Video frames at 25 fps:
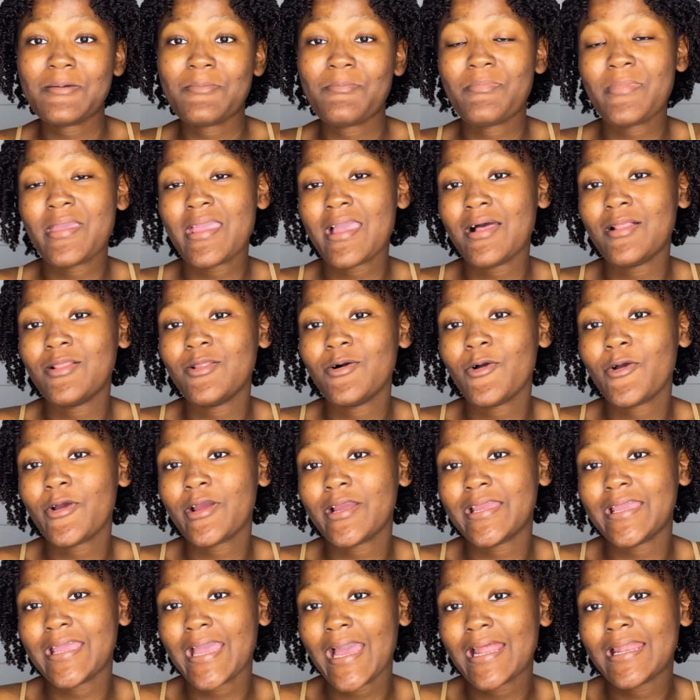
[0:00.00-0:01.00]
Mielle
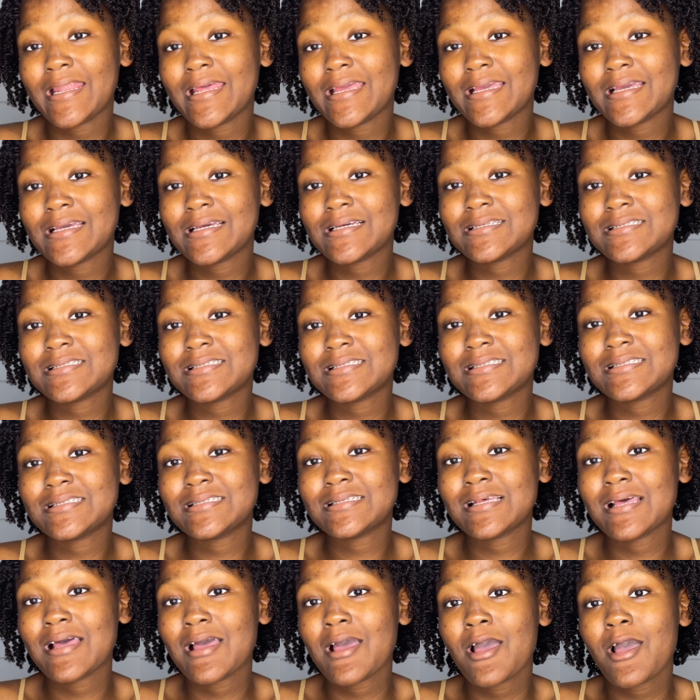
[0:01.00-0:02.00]
Organics
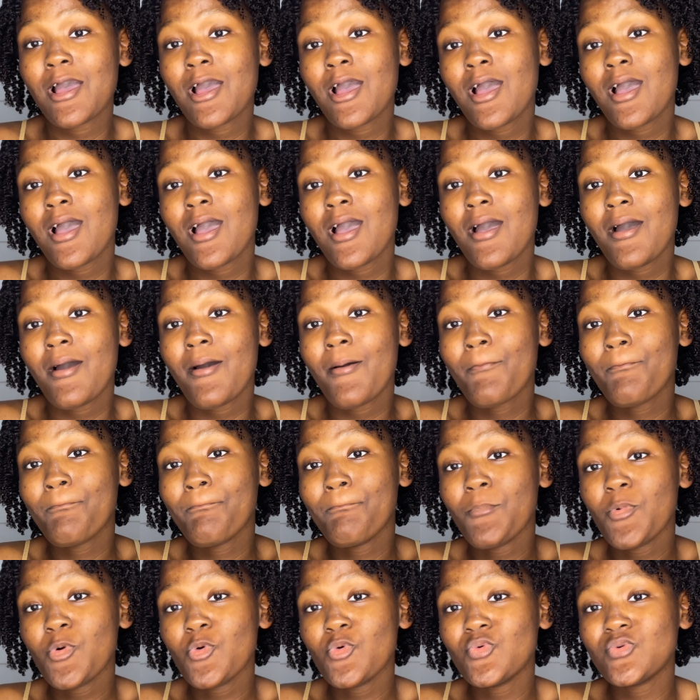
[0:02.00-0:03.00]

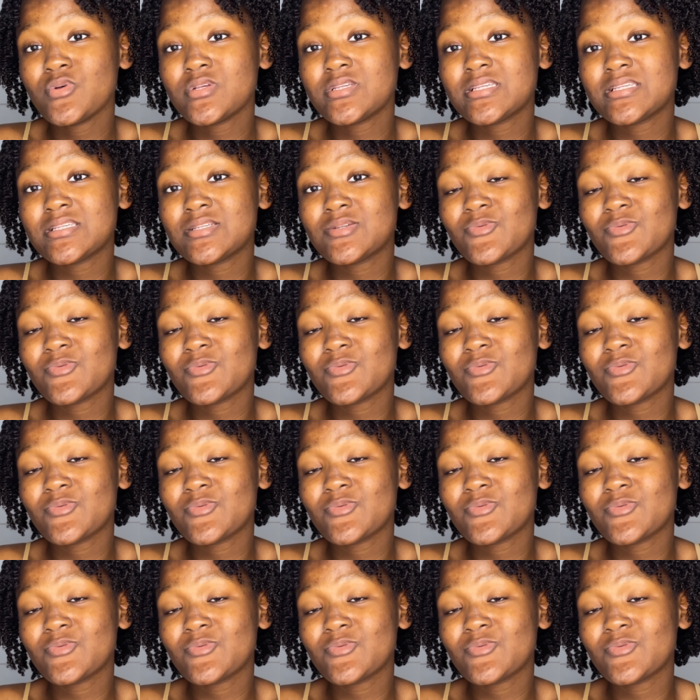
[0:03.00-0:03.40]
mousse